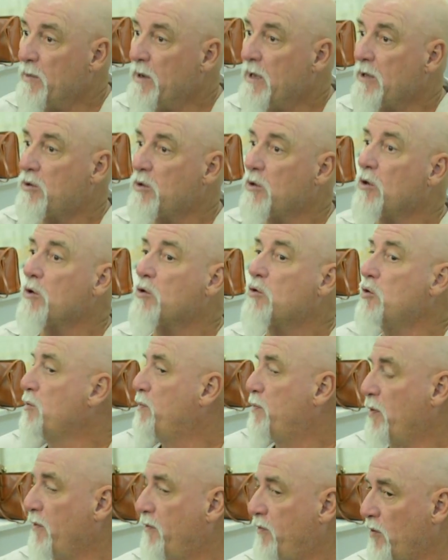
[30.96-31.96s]
We made a
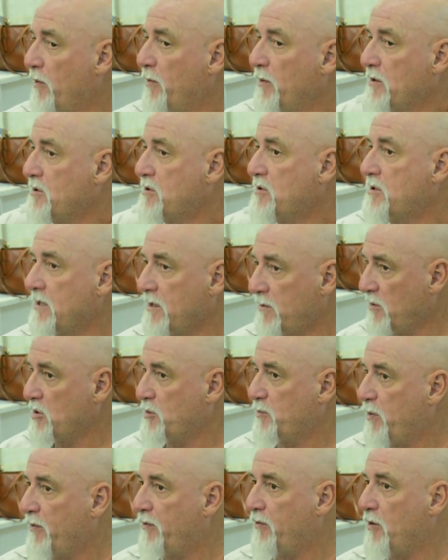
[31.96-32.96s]
good performance,
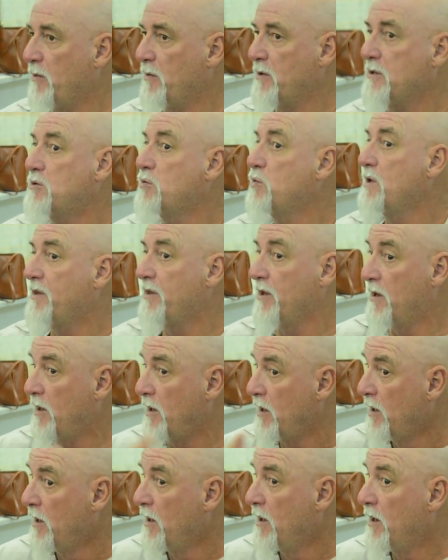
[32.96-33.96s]
serious performance with the
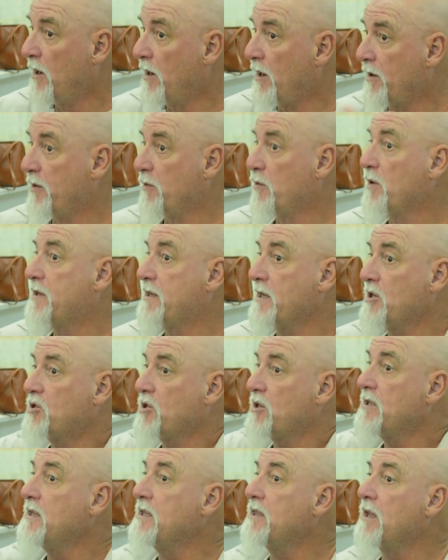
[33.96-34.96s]

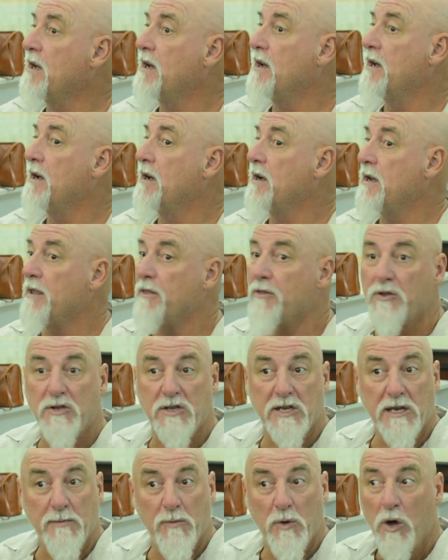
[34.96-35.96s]
rotation in the
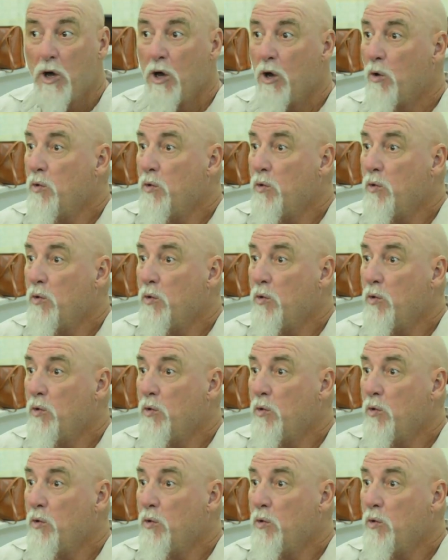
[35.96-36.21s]
team.